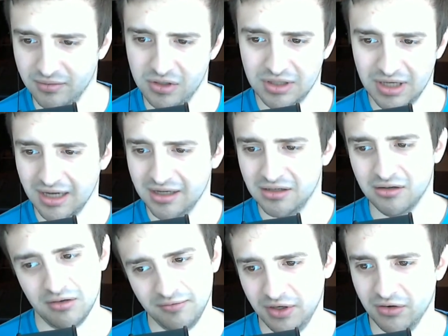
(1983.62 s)
just add to
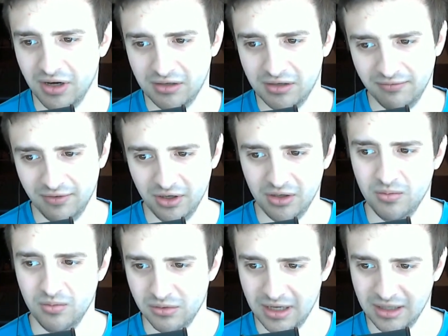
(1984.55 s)
your configuration
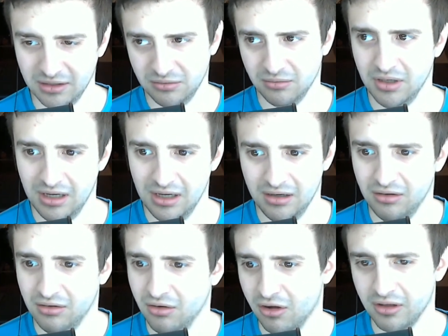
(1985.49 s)
variable S3, and
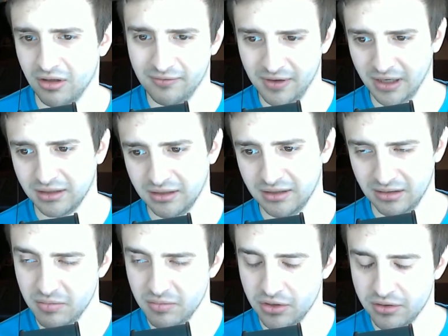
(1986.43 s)
all it affects is
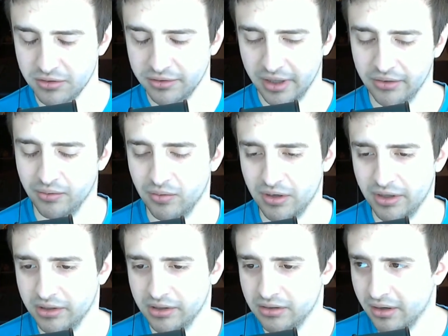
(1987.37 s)
the build. Other
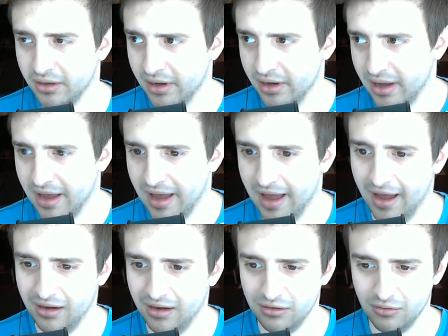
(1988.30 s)
ones
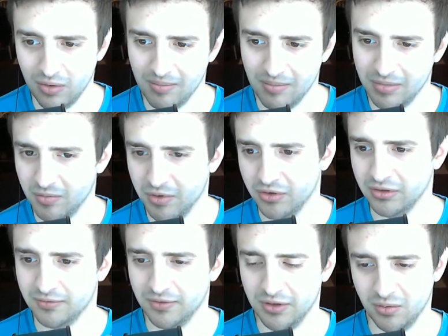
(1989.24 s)
add new web
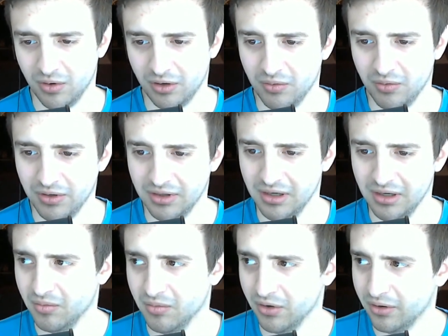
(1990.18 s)
components for you to work with in
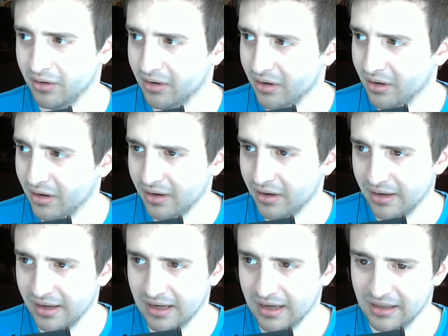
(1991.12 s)
Ember,
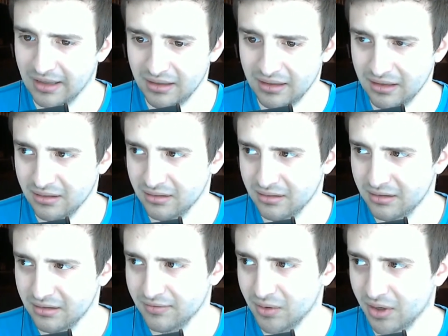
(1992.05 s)
and then
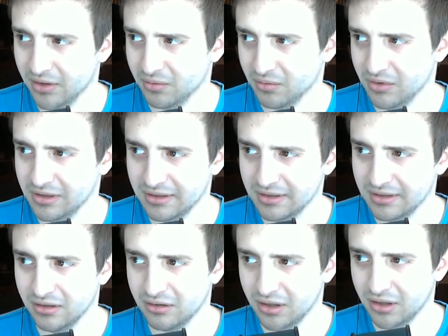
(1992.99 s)
even other ones
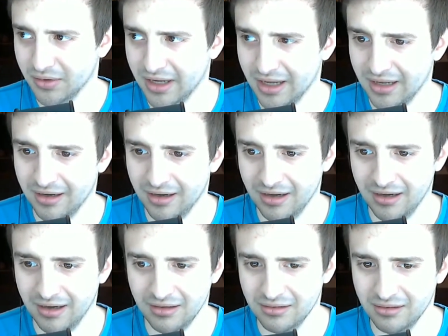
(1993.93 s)
still go ahead
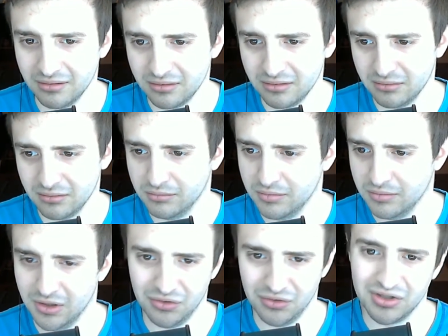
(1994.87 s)
and
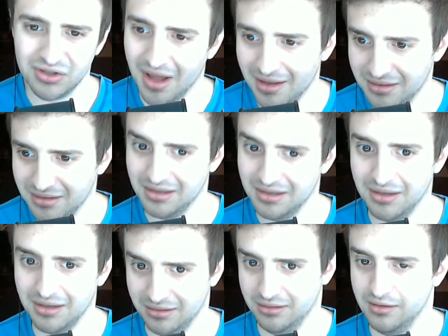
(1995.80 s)
just add
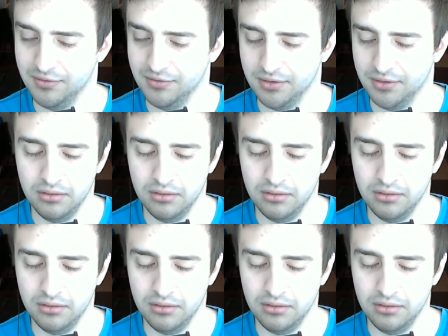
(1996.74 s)
CSS even.